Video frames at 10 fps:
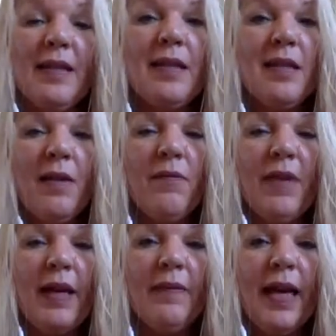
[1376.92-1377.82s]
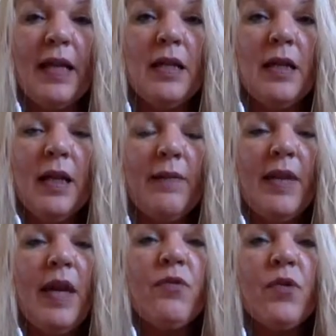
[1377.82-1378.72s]
something that a
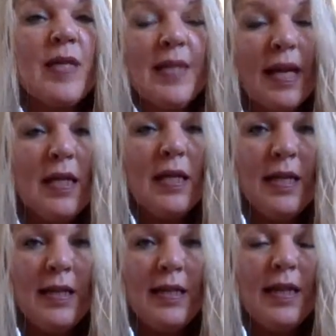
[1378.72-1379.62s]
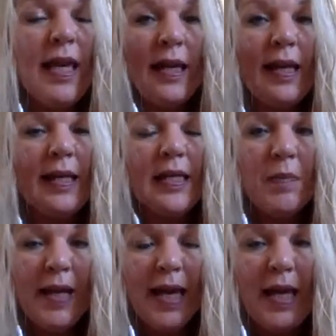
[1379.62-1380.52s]
neuroscientist can
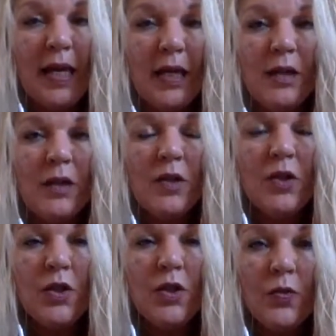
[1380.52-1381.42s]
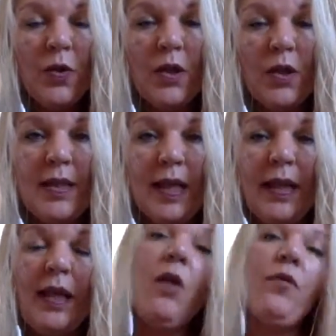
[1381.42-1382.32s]
explain through
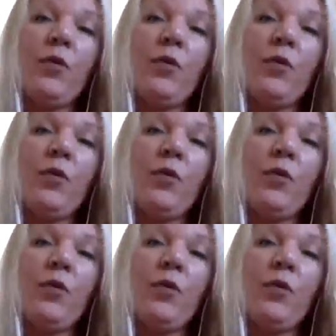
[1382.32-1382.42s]
understanding of